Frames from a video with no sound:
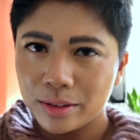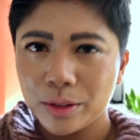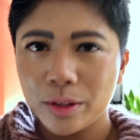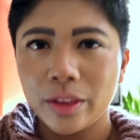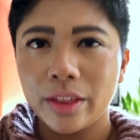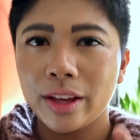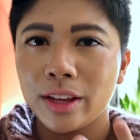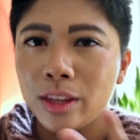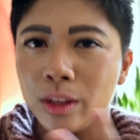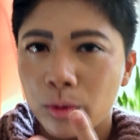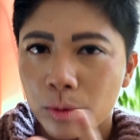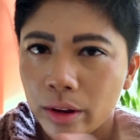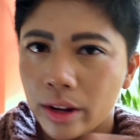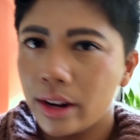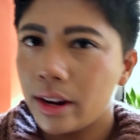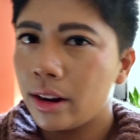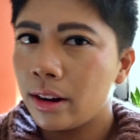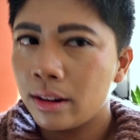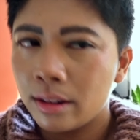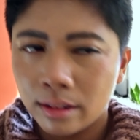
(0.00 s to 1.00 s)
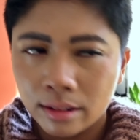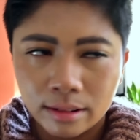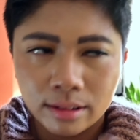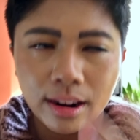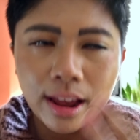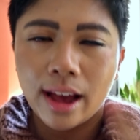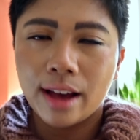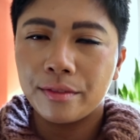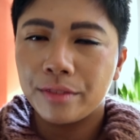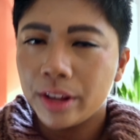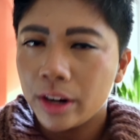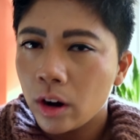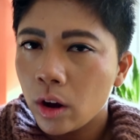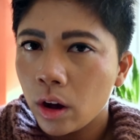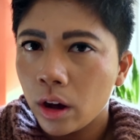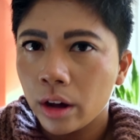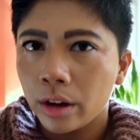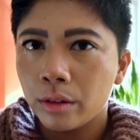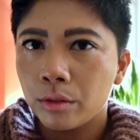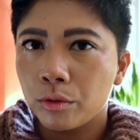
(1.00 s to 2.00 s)
so that you can have it
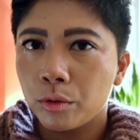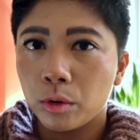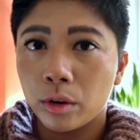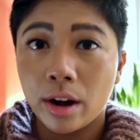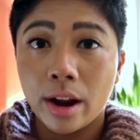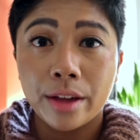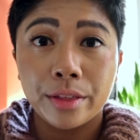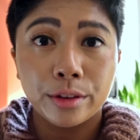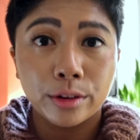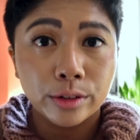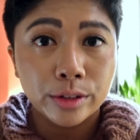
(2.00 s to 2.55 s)
on for either